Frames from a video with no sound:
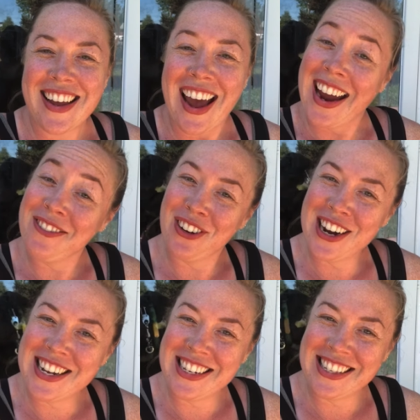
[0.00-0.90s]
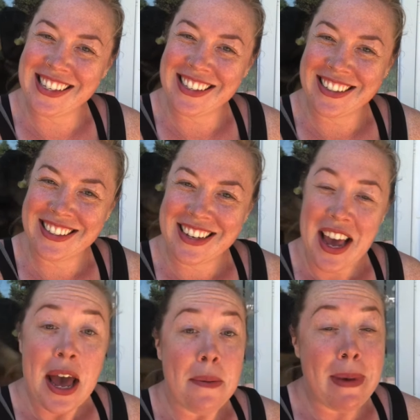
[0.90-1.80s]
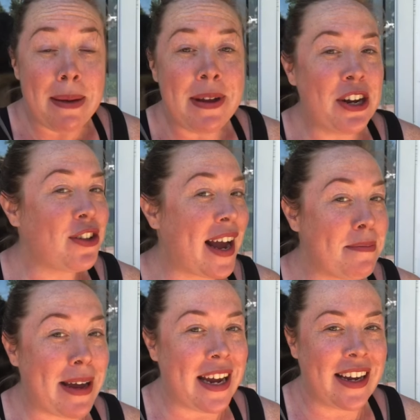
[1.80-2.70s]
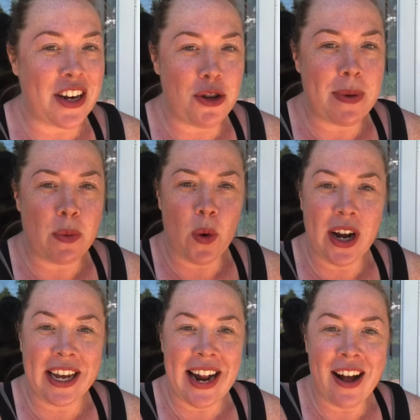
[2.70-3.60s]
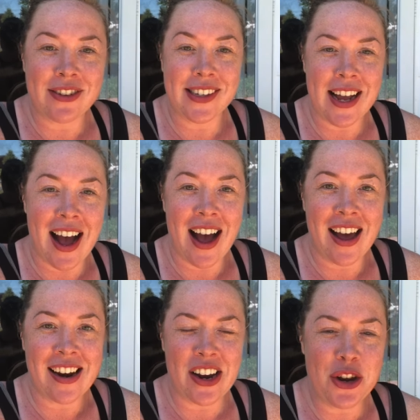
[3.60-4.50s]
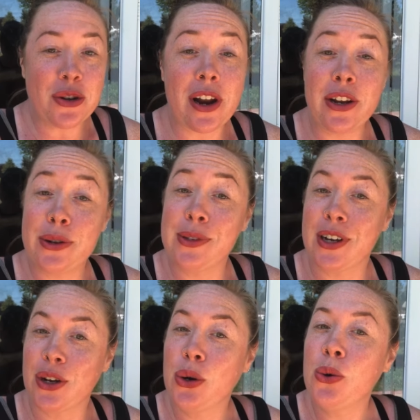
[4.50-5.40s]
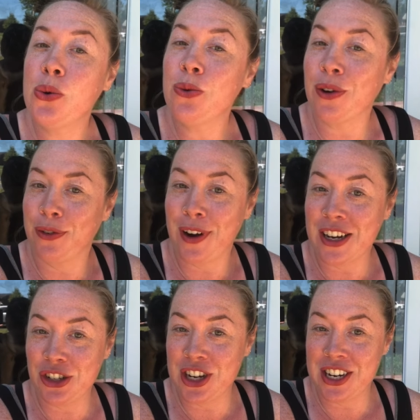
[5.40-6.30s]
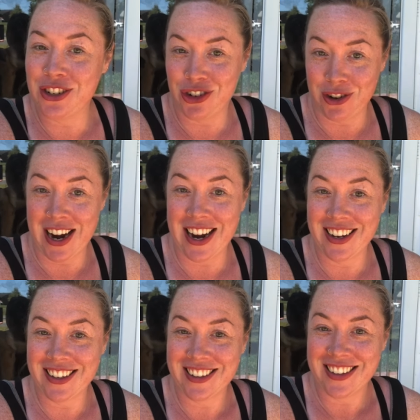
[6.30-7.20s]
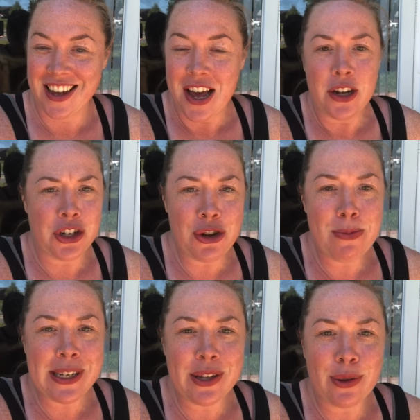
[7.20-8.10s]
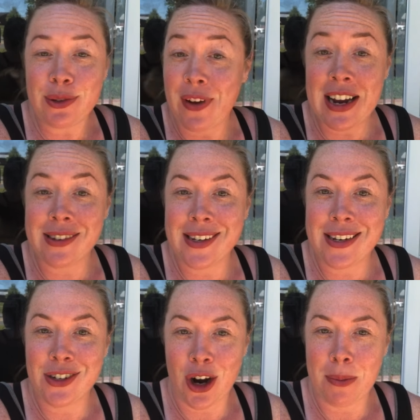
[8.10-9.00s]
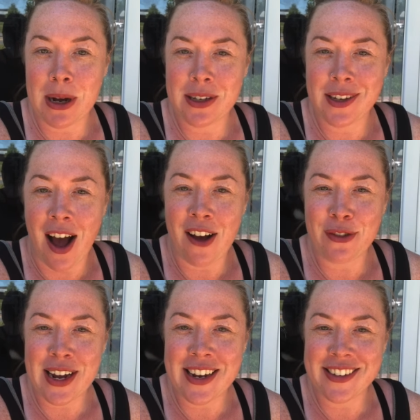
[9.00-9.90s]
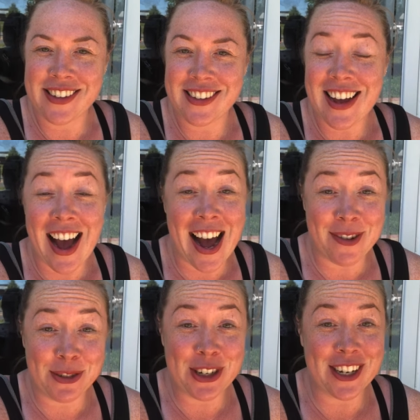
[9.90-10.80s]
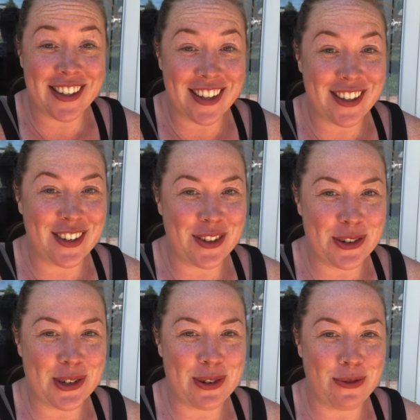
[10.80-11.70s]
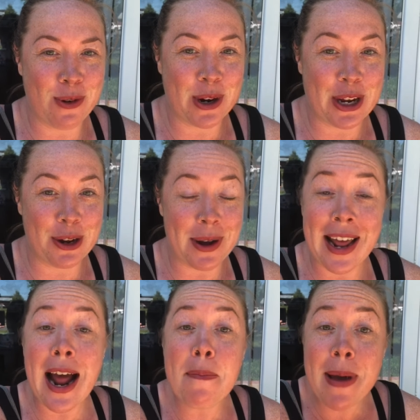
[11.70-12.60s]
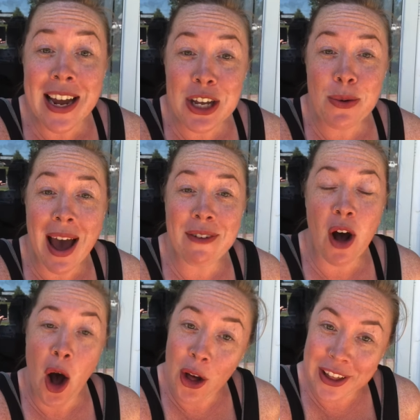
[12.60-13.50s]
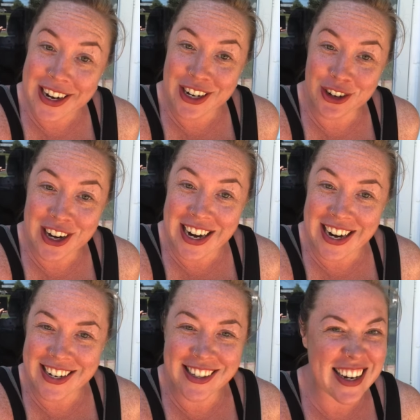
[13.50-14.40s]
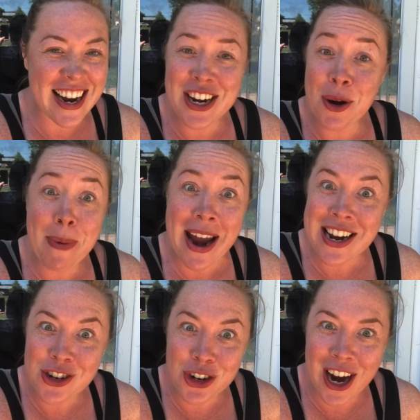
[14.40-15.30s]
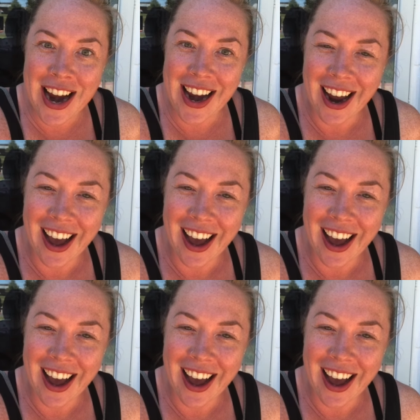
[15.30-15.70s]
Hey friends, maybe you're like me and you've been working outside and you could use a cool, refreshing drink. Do you miss those fancy Starbucks coffees? I have just the solution for you, and I bet you have all the ingredients in your pantry.